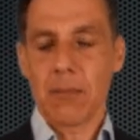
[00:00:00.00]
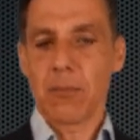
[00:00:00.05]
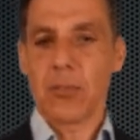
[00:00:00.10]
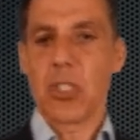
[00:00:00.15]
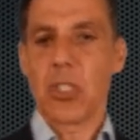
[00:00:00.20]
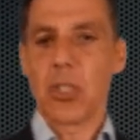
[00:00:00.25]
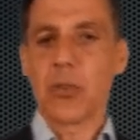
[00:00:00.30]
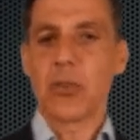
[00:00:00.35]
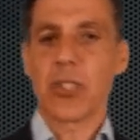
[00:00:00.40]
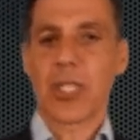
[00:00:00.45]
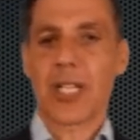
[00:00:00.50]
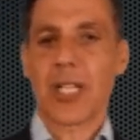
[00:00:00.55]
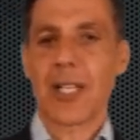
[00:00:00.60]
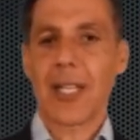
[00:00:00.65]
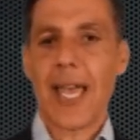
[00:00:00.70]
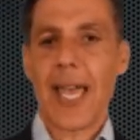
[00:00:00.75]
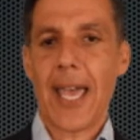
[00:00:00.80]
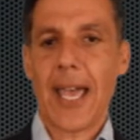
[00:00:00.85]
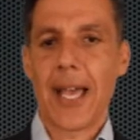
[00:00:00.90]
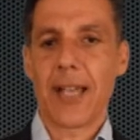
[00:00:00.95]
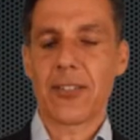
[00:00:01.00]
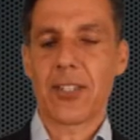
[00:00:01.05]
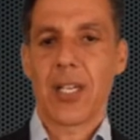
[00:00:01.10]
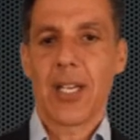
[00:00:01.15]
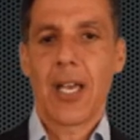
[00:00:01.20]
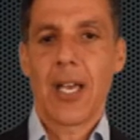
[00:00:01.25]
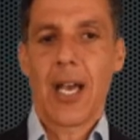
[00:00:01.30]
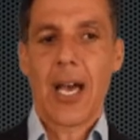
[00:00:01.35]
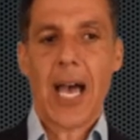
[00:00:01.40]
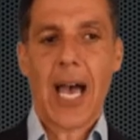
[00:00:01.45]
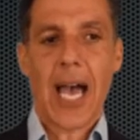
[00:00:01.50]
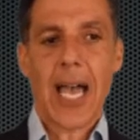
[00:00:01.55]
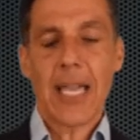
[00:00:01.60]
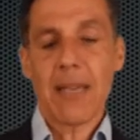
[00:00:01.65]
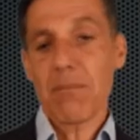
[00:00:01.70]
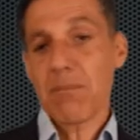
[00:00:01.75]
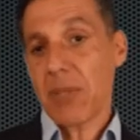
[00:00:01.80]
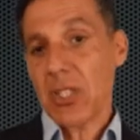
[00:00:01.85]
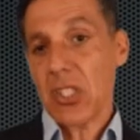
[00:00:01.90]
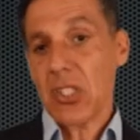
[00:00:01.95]
use a class, I,
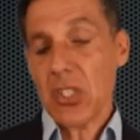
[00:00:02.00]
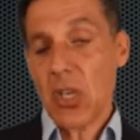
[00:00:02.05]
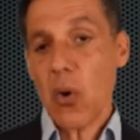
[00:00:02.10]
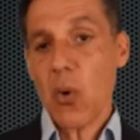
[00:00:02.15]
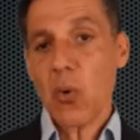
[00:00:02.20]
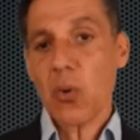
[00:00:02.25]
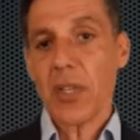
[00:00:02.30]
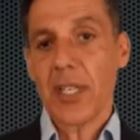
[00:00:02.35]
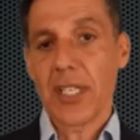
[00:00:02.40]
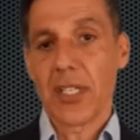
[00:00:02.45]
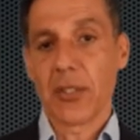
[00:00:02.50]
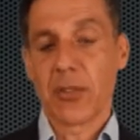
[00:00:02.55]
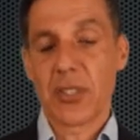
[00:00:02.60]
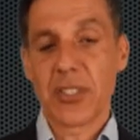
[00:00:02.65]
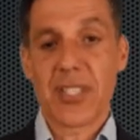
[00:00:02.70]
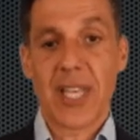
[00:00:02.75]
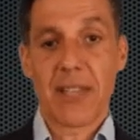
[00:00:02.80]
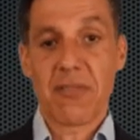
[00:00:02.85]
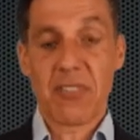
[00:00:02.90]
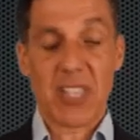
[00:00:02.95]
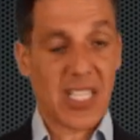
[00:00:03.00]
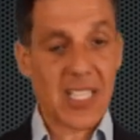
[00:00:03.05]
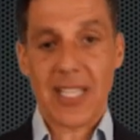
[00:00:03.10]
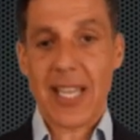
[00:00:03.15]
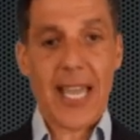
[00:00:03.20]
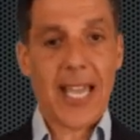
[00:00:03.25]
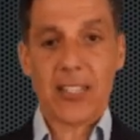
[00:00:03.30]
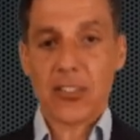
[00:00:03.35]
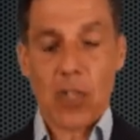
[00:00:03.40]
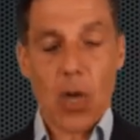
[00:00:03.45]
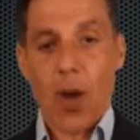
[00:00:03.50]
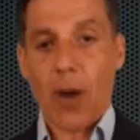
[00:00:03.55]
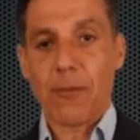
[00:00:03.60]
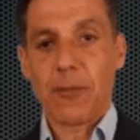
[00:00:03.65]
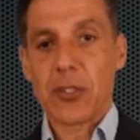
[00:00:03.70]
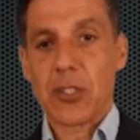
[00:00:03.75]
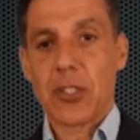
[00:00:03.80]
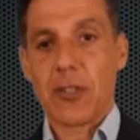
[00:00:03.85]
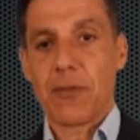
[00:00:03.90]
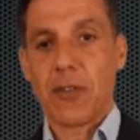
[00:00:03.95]
the goal here is that the class
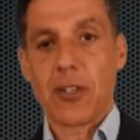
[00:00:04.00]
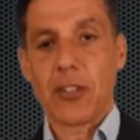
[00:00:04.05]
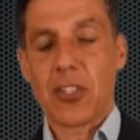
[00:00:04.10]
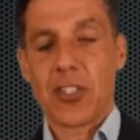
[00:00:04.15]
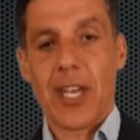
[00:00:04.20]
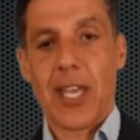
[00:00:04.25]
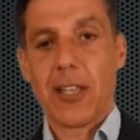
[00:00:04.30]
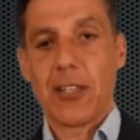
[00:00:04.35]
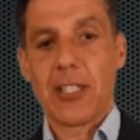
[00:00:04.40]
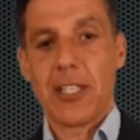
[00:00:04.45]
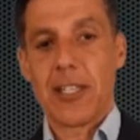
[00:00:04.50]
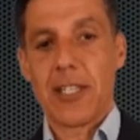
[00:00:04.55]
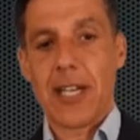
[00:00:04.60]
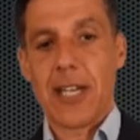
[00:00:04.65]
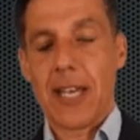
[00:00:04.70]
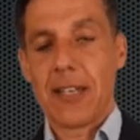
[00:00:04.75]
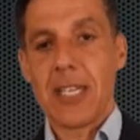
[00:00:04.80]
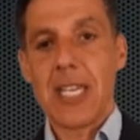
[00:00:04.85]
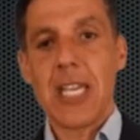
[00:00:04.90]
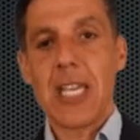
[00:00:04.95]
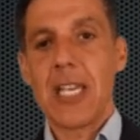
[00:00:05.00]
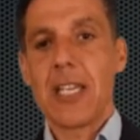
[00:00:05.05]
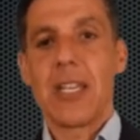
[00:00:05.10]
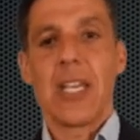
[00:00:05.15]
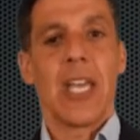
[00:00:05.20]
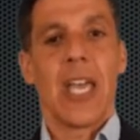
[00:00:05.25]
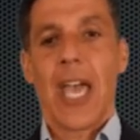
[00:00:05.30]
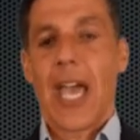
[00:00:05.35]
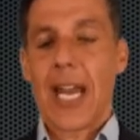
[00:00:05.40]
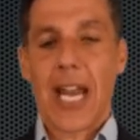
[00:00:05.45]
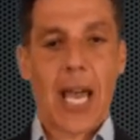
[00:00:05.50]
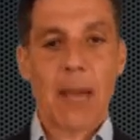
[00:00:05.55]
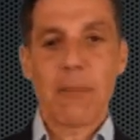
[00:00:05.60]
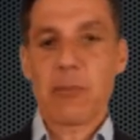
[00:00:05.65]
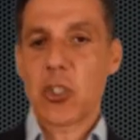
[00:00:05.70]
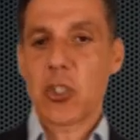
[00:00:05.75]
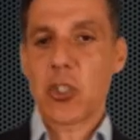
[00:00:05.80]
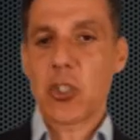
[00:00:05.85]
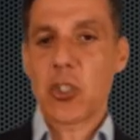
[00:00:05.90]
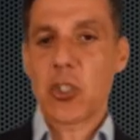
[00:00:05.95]
offers the functionality that I need, and I'm
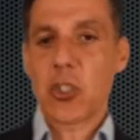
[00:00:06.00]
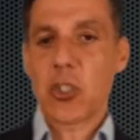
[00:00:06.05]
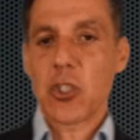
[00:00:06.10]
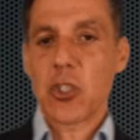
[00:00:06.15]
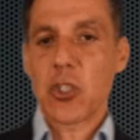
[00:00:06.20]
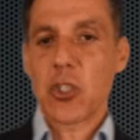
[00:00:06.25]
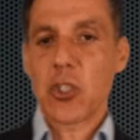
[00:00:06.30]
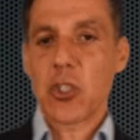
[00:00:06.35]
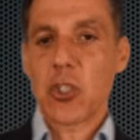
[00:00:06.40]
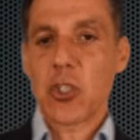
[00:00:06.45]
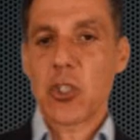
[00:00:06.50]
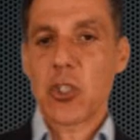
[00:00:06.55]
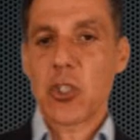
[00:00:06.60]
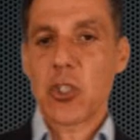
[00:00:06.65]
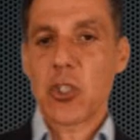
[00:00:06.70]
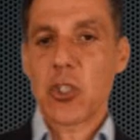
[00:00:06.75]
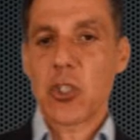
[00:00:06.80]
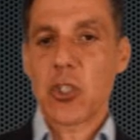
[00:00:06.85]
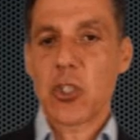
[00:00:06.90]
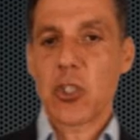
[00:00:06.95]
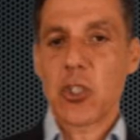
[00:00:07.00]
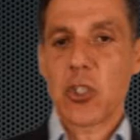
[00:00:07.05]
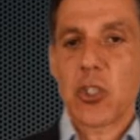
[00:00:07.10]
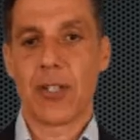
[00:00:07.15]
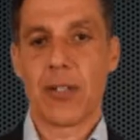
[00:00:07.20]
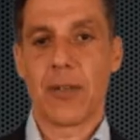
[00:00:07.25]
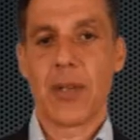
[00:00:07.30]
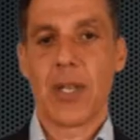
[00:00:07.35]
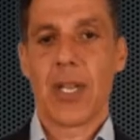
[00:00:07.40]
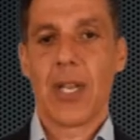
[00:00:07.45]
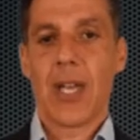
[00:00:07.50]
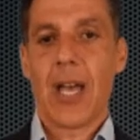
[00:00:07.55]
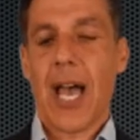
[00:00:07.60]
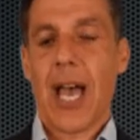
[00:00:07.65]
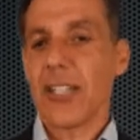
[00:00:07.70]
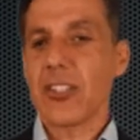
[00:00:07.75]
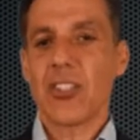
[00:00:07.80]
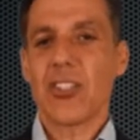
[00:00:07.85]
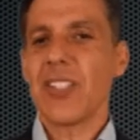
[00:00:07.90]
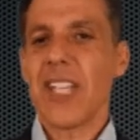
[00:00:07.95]
just sort of putting the pieces together.
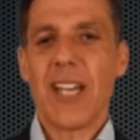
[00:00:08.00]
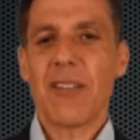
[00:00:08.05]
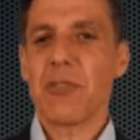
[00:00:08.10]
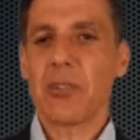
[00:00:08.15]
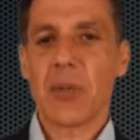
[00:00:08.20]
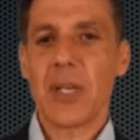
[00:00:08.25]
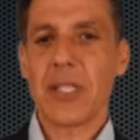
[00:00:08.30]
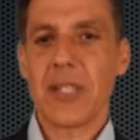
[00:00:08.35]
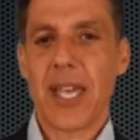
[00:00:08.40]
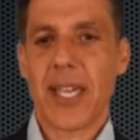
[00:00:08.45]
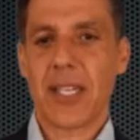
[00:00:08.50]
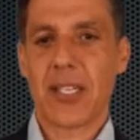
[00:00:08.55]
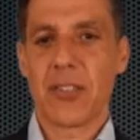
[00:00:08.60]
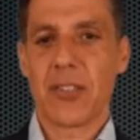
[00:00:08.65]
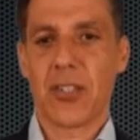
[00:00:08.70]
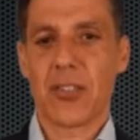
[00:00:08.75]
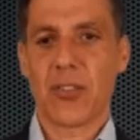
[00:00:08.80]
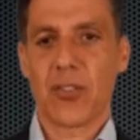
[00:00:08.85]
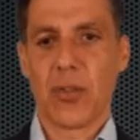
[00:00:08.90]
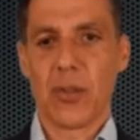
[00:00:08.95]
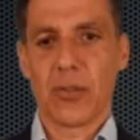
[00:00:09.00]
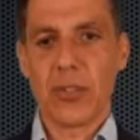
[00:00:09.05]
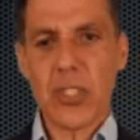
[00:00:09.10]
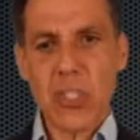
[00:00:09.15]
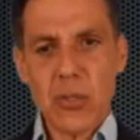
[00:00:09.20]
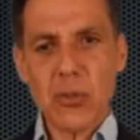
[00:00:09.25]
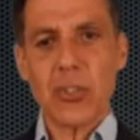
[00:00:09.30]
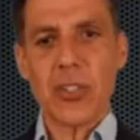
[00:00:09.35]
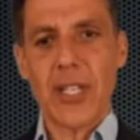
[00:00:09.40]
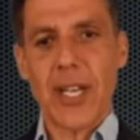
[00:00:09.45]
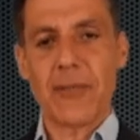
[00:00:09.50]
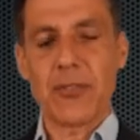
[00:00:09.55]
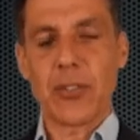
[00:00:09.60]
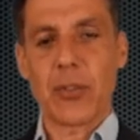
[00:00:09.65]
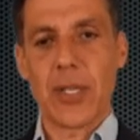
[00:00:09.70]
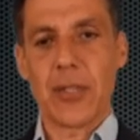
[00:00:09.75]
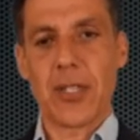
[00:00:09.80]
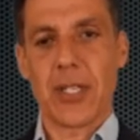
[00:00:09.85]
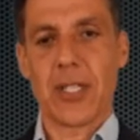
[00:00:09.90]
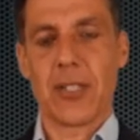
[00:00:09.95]
I shouldn't have to write that conditional. You should have to
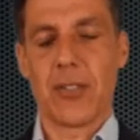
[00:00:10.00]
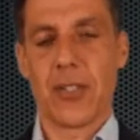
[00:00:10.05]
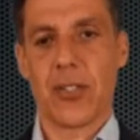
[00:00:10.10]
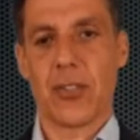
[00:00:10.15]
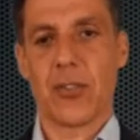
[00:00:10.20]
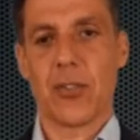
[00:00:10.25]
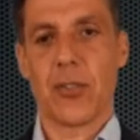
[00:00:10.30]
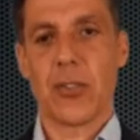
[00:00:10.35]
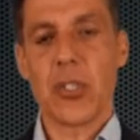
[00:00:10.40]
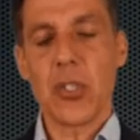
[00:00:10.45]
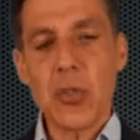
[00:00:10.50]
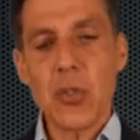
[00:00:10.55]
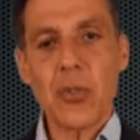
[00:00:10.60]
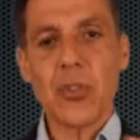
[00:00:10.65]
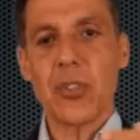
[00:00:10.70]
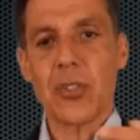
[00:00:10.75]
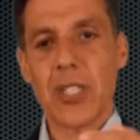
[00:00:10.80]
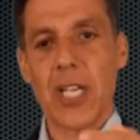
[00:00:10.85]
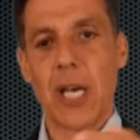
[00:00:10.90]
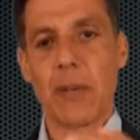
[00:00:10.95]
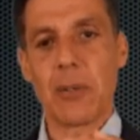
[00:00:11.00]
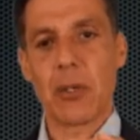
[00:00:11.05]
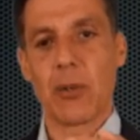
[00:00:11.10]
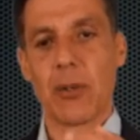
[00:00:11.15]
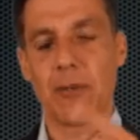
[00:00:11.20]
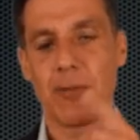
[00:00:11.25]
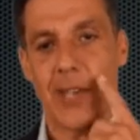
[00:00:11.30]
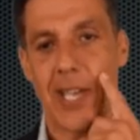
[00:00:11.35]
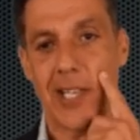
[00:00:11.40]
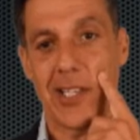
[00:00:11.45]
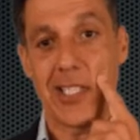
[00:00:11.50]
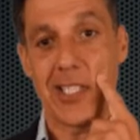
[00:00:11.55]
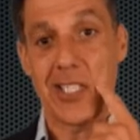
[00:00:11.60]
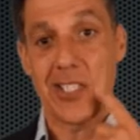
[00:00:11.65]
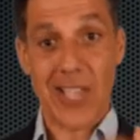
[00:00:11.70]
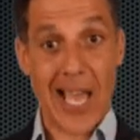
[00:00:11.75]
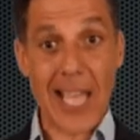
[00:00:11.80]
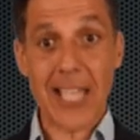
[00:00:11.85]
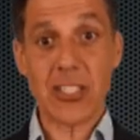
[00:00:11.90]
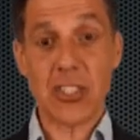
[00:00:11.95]
write the conditional. You should tell me what failing
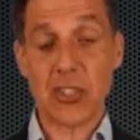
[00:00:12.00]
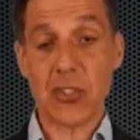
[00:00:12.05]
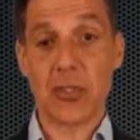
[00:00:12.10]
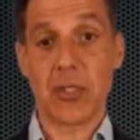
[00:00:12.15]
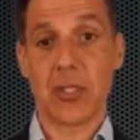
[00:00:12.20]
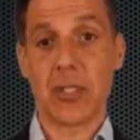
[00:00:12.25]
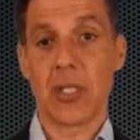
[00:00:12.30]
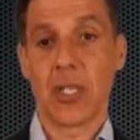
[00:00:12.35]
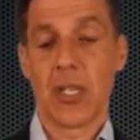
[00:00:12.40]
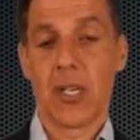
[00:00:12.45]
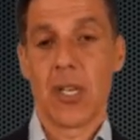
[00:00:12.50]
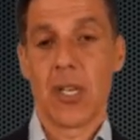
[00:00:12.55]
is. I shouldn't.